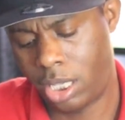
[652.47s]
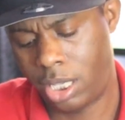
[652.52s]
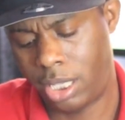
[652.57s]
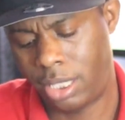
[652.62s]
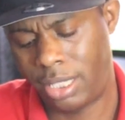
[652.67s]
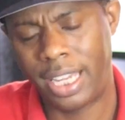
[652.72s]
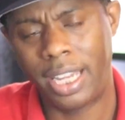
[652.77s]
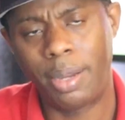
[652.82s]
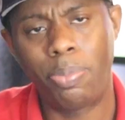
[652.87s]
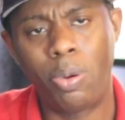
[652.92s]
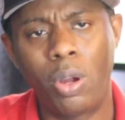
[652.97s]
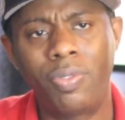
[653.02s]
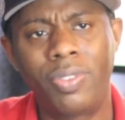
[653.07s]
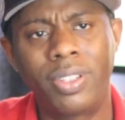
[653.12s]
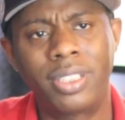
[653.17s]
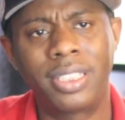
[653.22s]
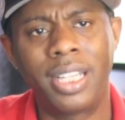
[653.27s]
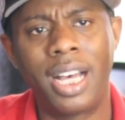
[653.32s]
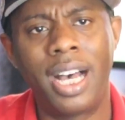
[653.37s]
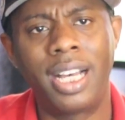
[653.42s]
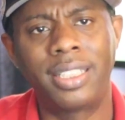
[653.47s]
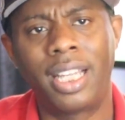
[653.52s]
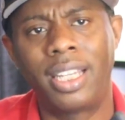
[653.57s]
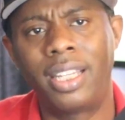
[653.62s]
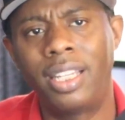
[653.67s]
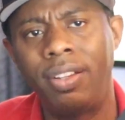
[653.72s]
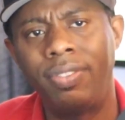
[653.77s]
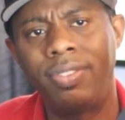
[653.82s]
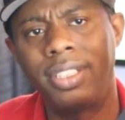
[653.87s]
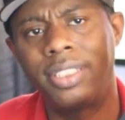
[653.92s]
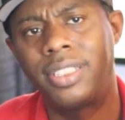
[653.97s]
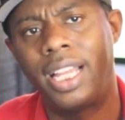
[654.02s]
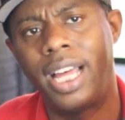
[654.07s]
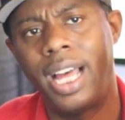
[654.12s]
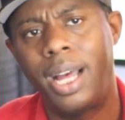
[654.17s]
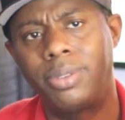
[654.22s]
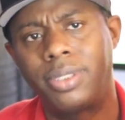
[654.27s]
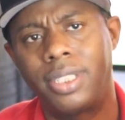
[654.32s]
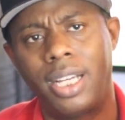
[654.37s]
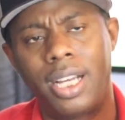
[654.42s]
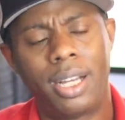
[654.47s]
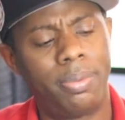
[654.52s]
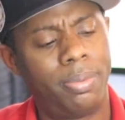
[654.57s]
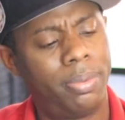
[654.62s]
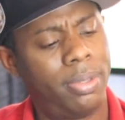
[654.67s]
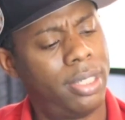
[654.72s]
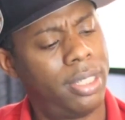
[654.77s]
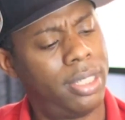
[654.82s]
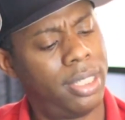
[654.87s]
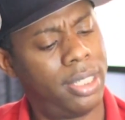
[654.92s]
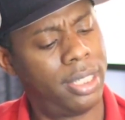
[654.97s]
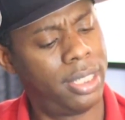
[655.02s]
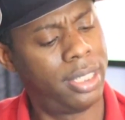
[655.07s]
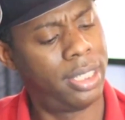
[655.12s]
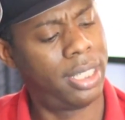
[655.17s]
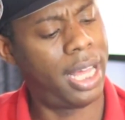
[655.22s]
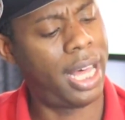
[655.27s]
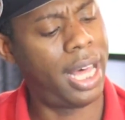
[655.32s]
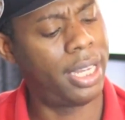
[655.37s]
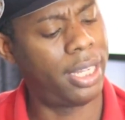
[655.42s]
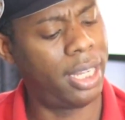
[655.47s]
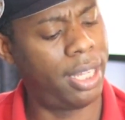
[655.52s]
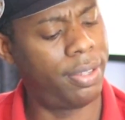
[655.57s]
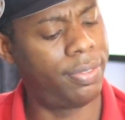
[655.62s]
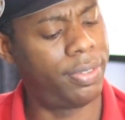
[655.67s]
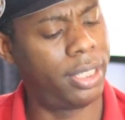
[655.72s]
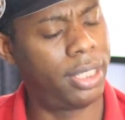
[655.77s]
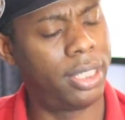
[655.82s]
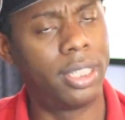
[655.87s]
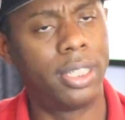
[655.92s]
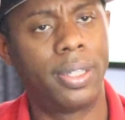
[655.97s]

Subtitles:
It's like a perfect size. I love this laptop. I love it.